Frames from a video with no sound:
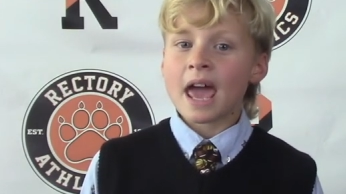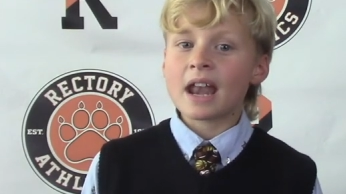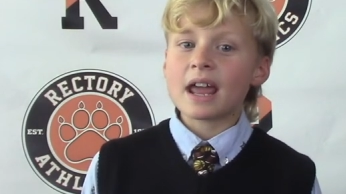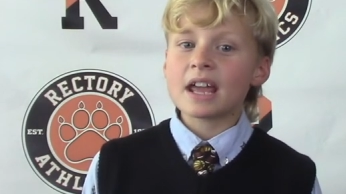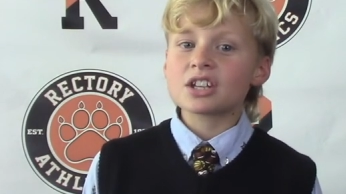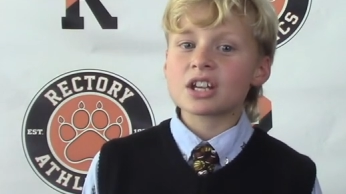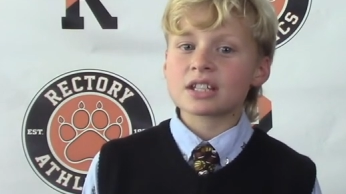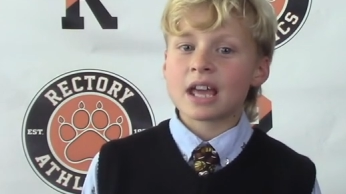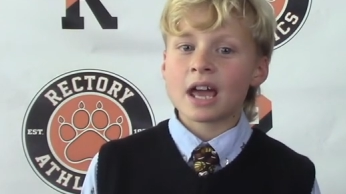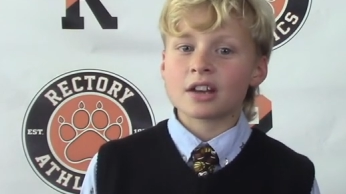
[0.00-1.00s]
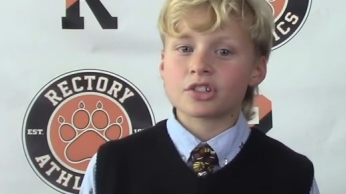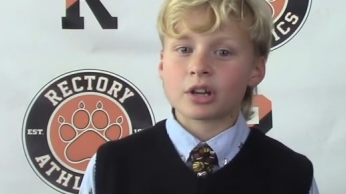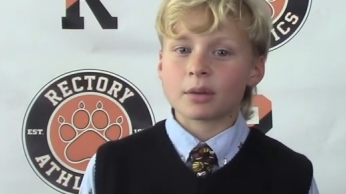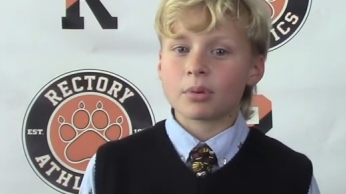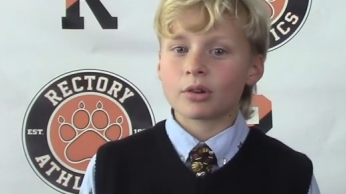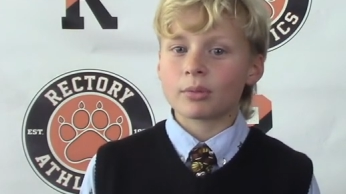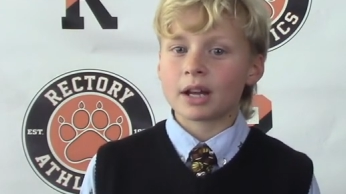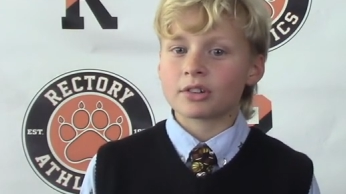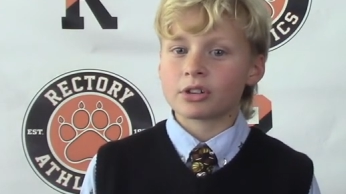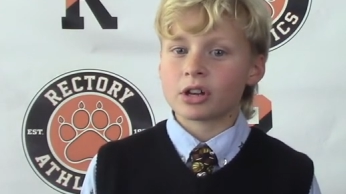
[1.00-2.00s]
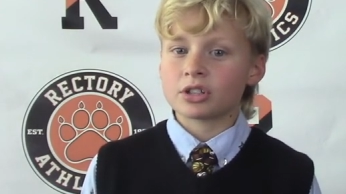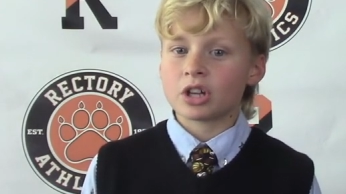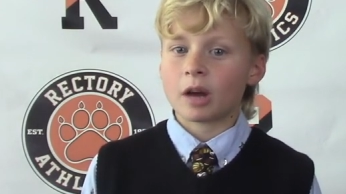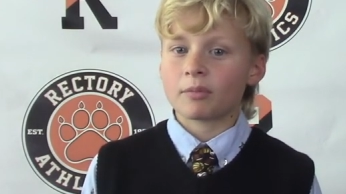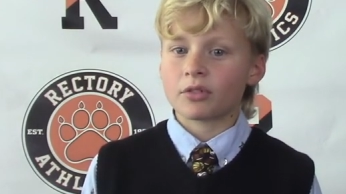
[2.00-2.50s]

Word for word: and AJ's hat trick put Rectory on top